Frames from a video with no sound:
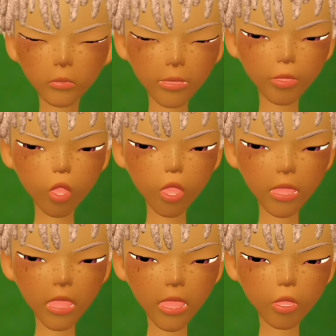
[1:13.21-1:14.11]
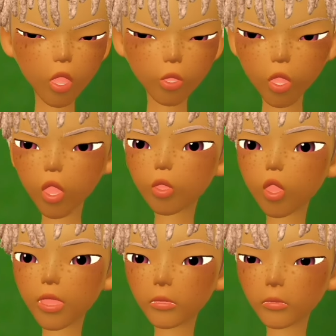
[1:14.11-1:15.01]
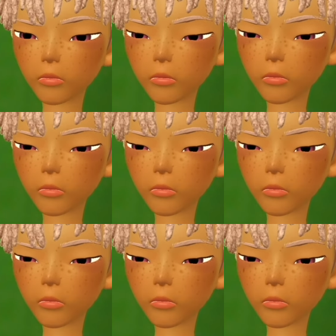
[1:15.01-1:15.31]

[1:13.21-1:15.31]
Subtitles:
I believe you know where I'm going with this.